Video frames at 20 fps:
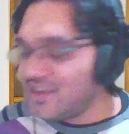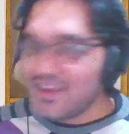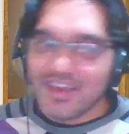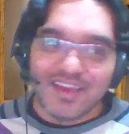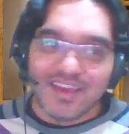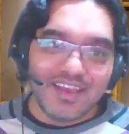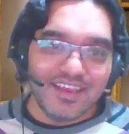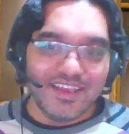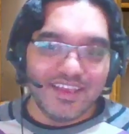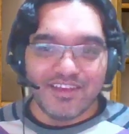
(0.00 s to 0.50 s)

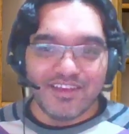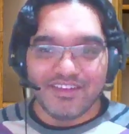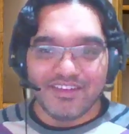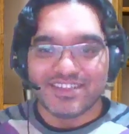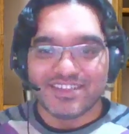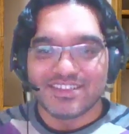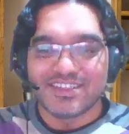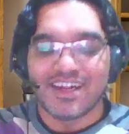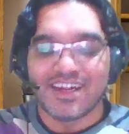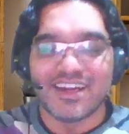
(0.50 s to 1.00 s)
Yeah, it
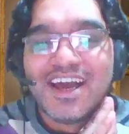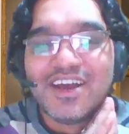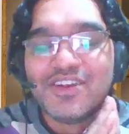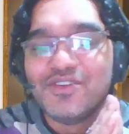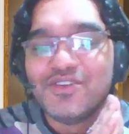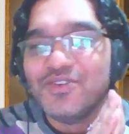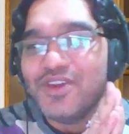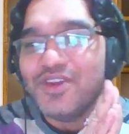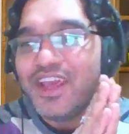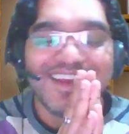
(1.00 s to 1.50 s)
starts.
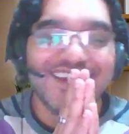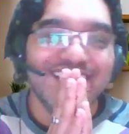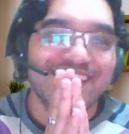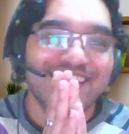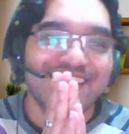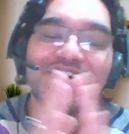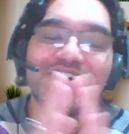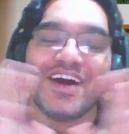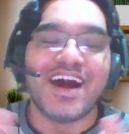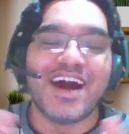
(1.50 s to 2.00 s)
Today,
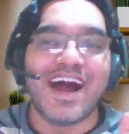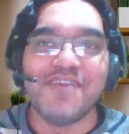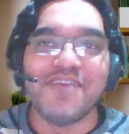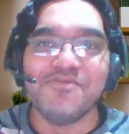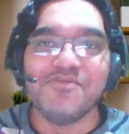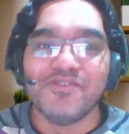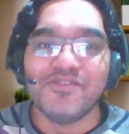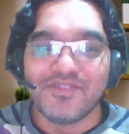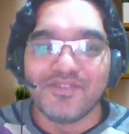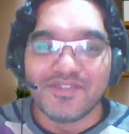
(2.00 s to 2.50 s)

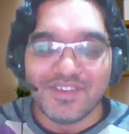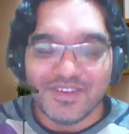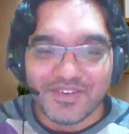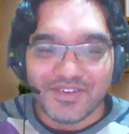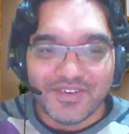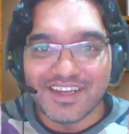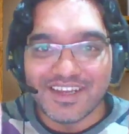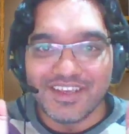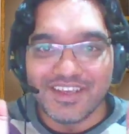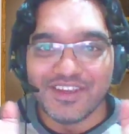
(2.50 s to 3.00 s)

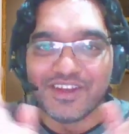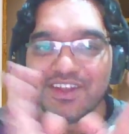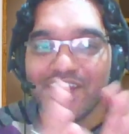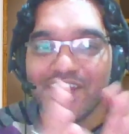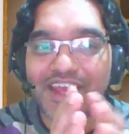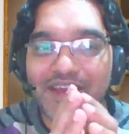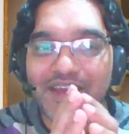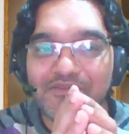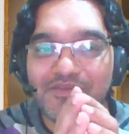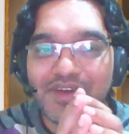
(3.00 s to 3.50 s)
your
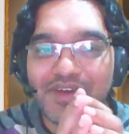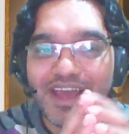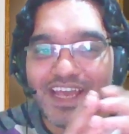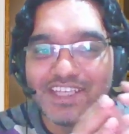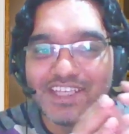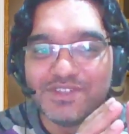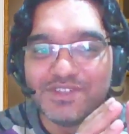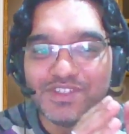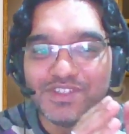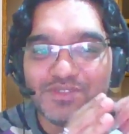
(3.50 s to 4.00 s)
name has
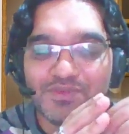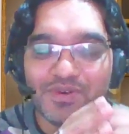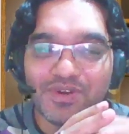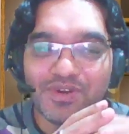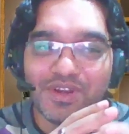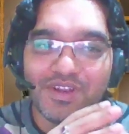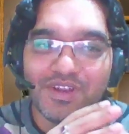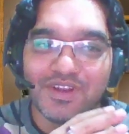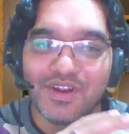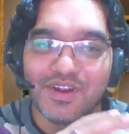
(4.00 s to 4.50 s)
been spoken a
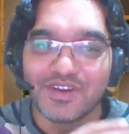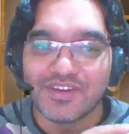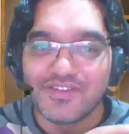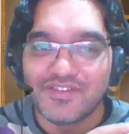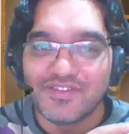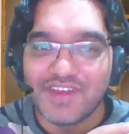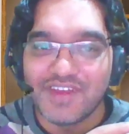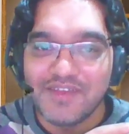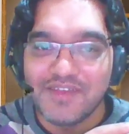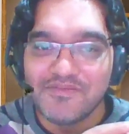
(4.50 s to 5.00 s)
lot of
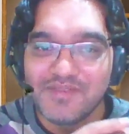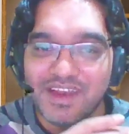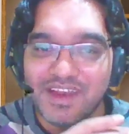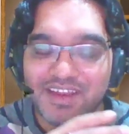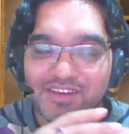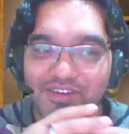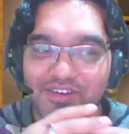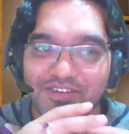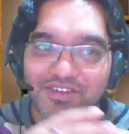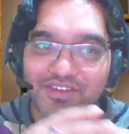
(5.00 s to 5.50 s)
time by a
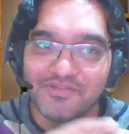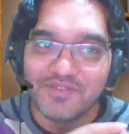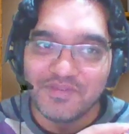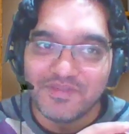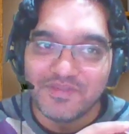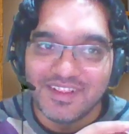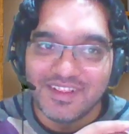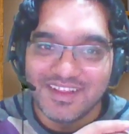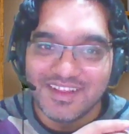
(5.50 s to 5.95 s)
lot of people.